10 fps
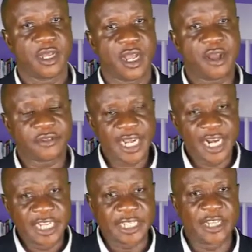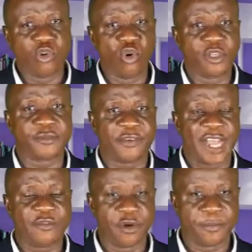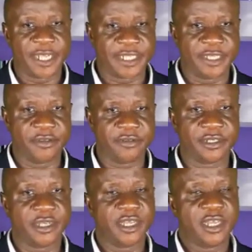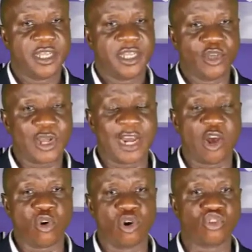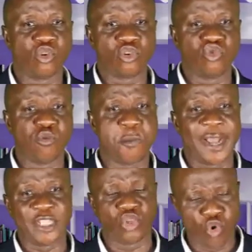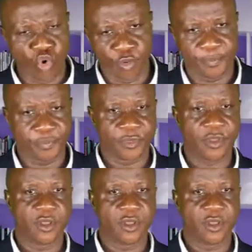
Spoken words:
After listing those 5 objectives, you can now go to 2.2.